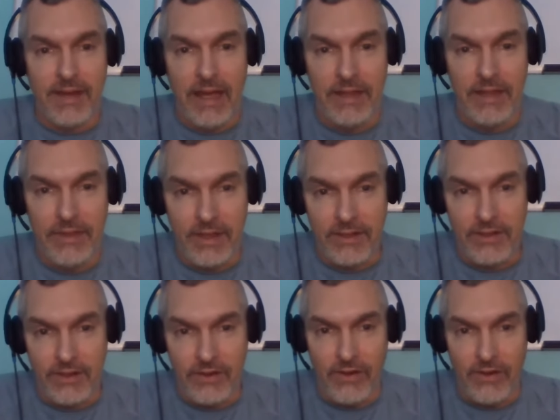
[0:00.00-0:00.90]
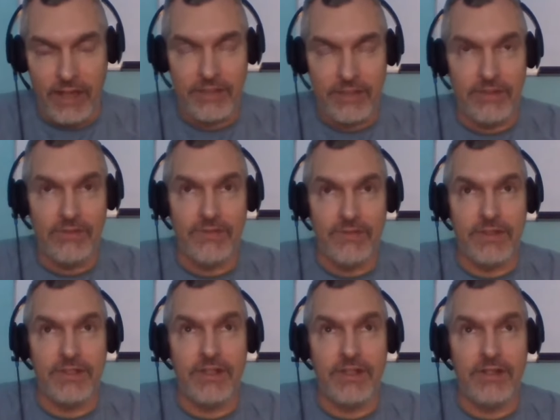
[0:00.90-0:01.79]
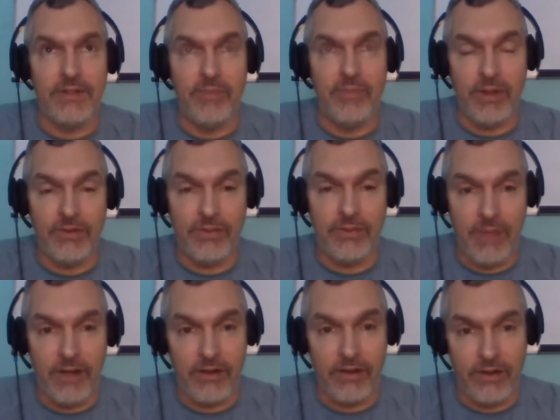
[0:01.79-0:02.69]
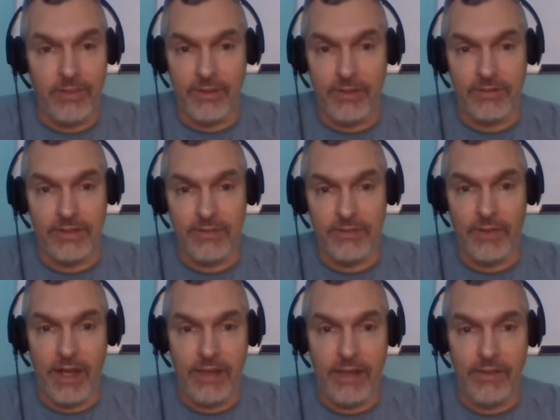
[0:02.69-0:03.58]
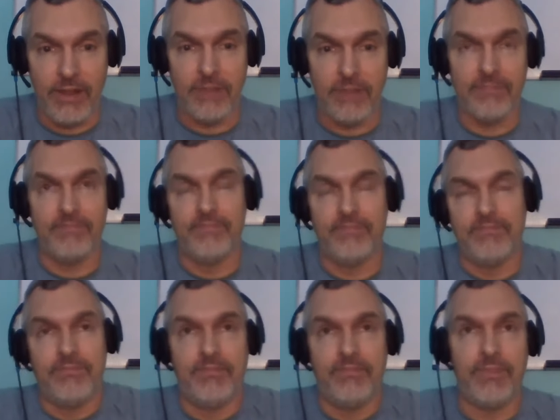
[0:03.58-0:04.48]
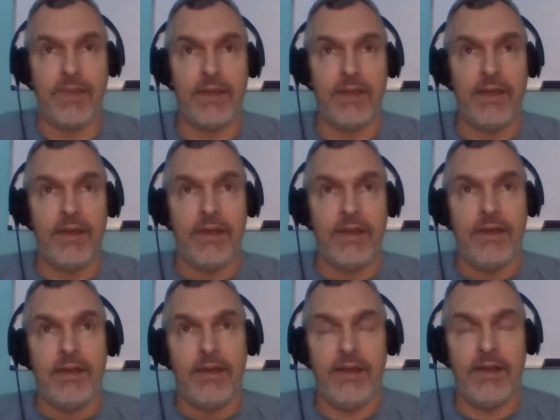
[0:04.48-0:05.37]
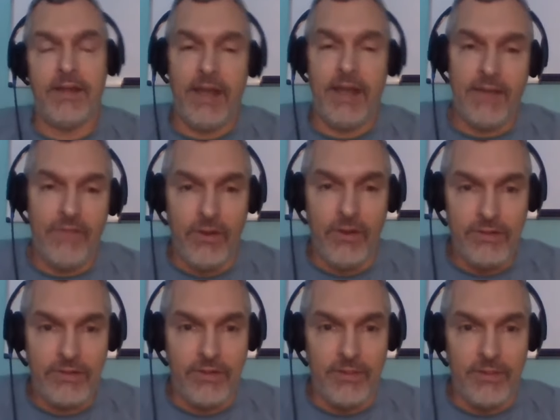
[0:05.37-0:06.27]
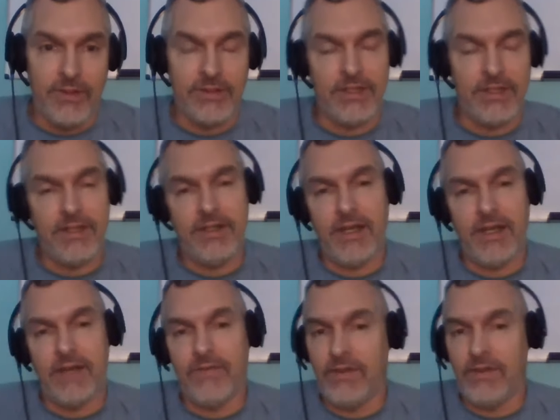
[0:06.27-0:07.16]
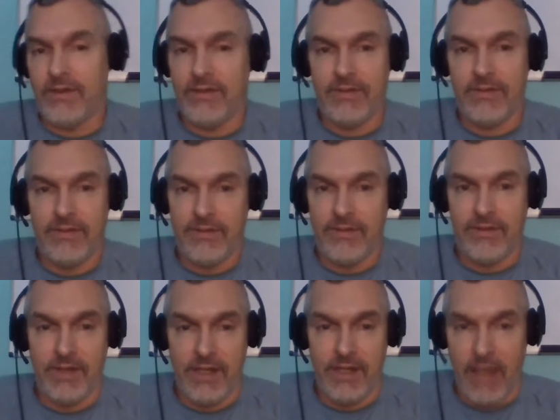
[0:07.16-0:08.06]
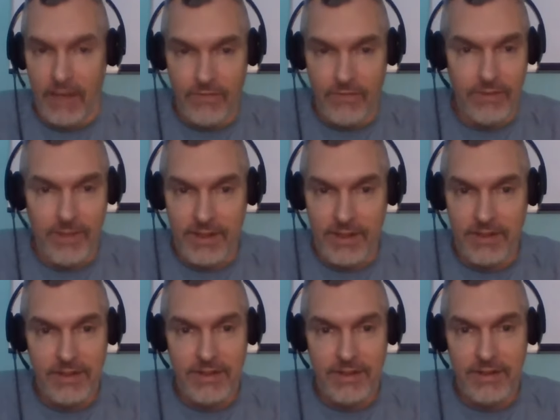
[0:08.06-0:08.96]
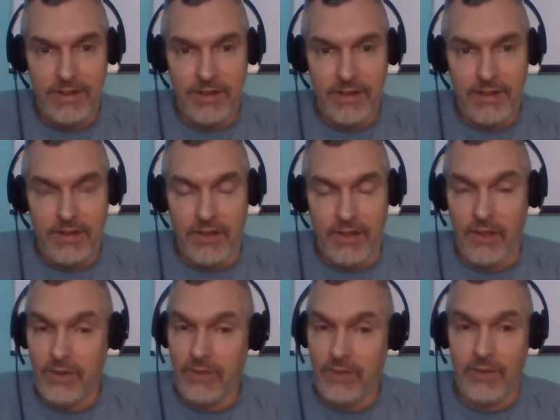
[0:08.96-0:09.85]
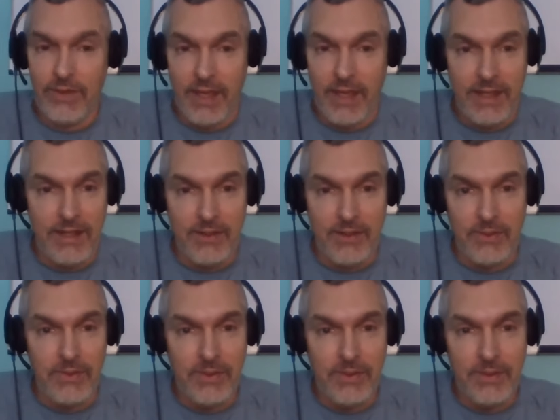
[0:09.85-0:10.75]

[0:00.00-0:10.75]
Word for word: I think a correctional facility builds better criminals is what I think. And then you have those criminals, and then you have the, the government doing what they do.